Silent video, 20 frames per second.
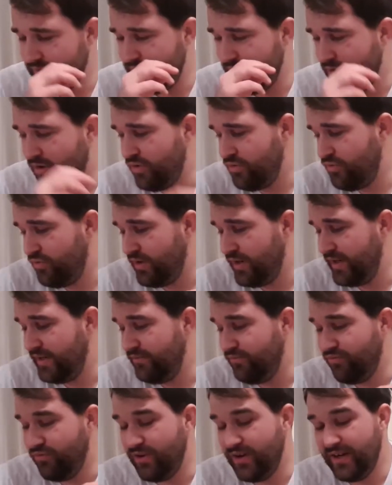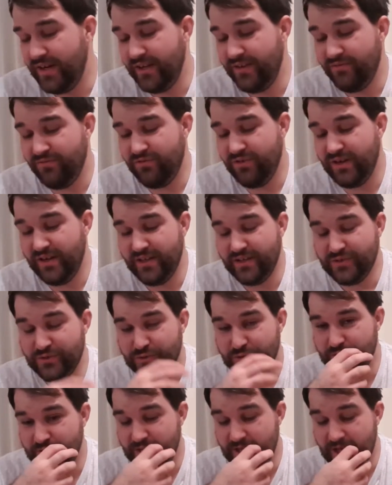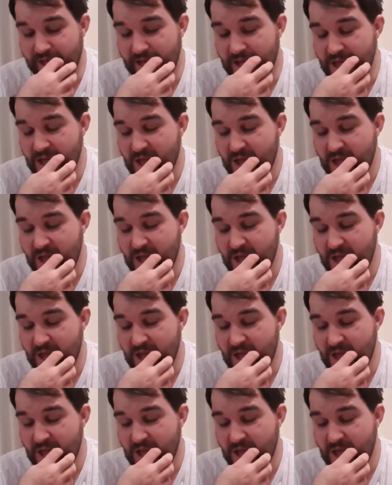I really enjoyed that,